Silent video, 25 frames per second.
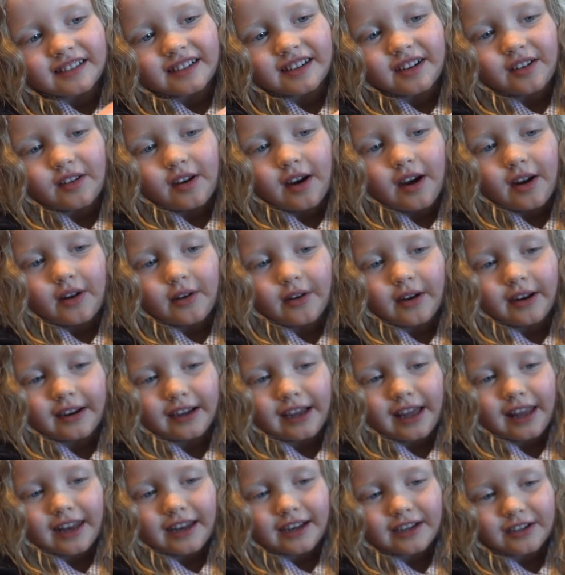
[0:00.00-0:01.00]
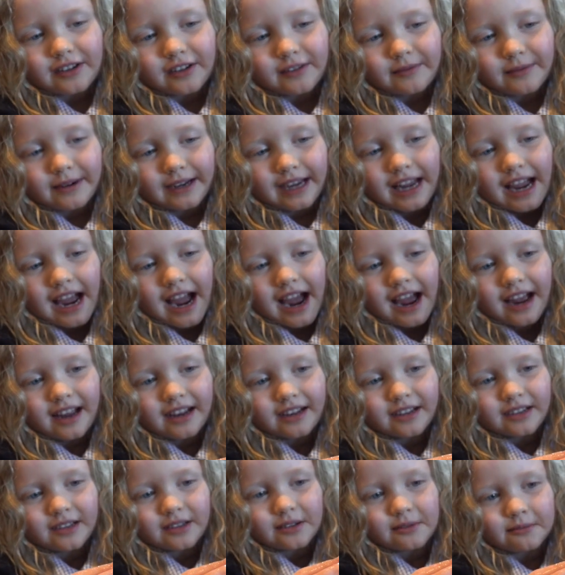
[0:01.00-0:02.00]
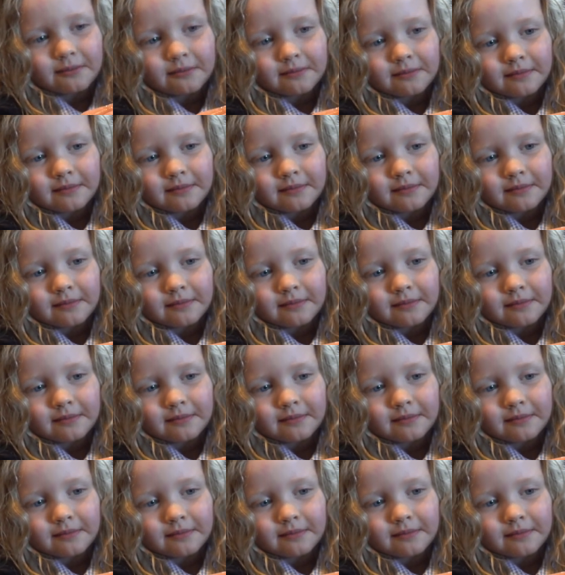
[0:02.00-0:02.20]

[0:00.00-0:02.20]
Now how do I get this on my hands?